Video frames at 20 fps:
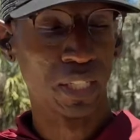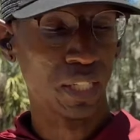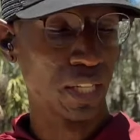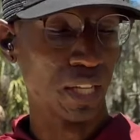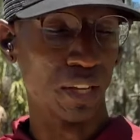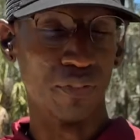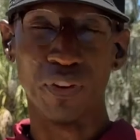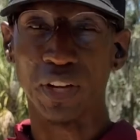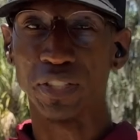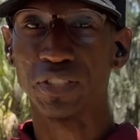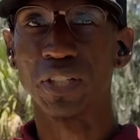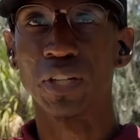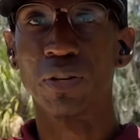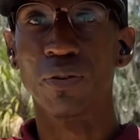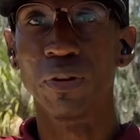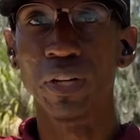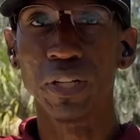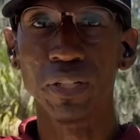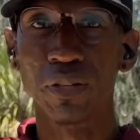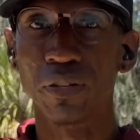If I set a
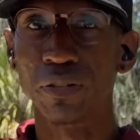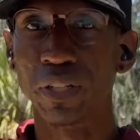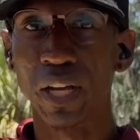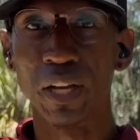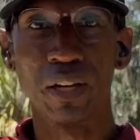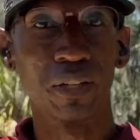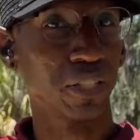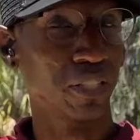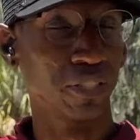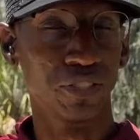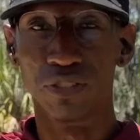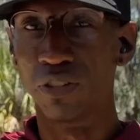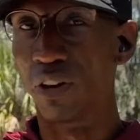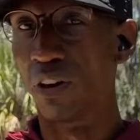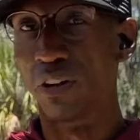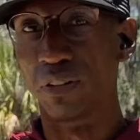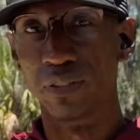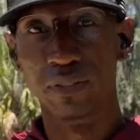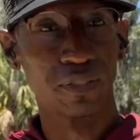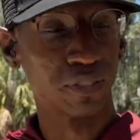radio down, it's
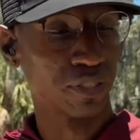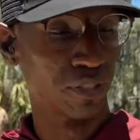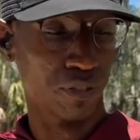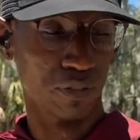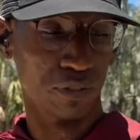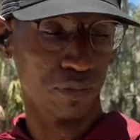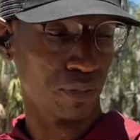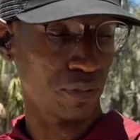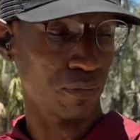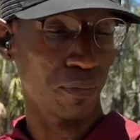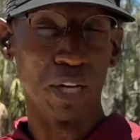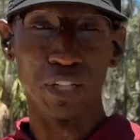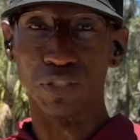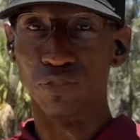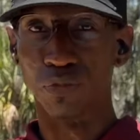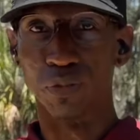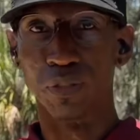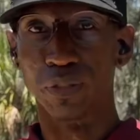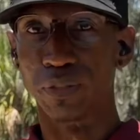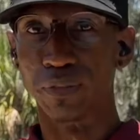gone. So you might as
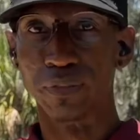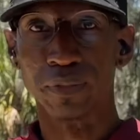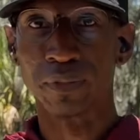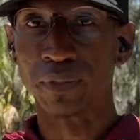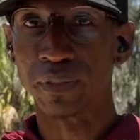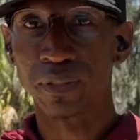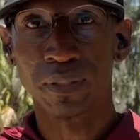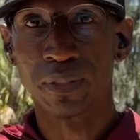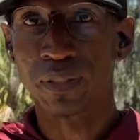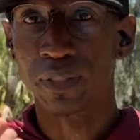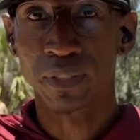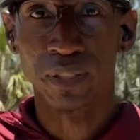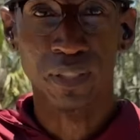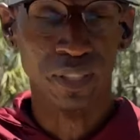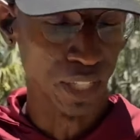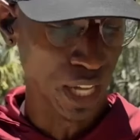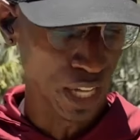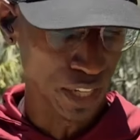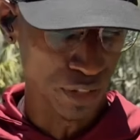well not